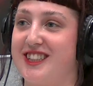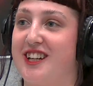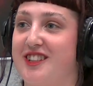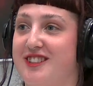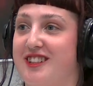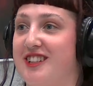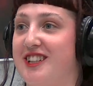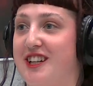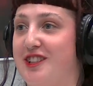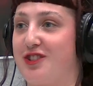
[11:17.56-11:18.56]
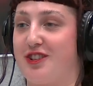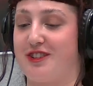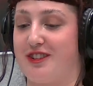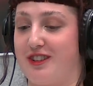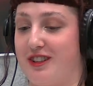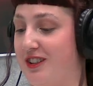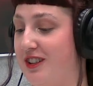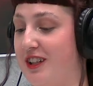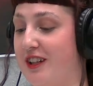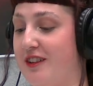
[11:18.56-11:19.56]
Yeah, exactly. And it's
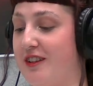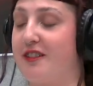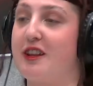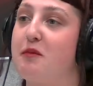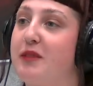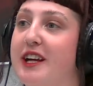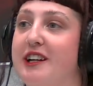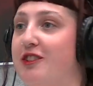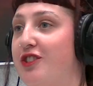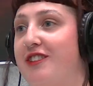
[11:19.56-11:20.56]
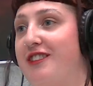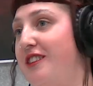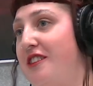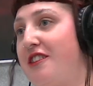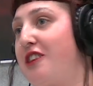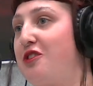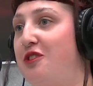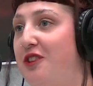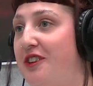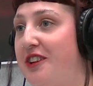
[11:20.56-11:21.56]
the same thing, it's just in the
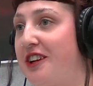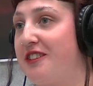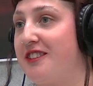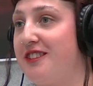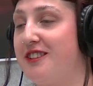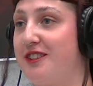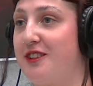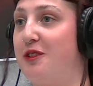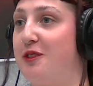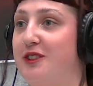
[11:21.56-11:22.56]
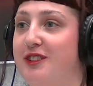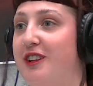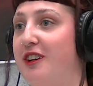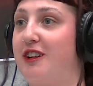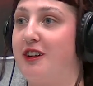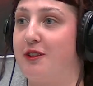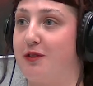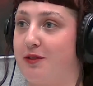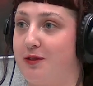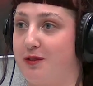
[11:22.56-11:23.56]
sexual context. So not a lot
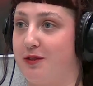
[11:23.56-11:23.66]
of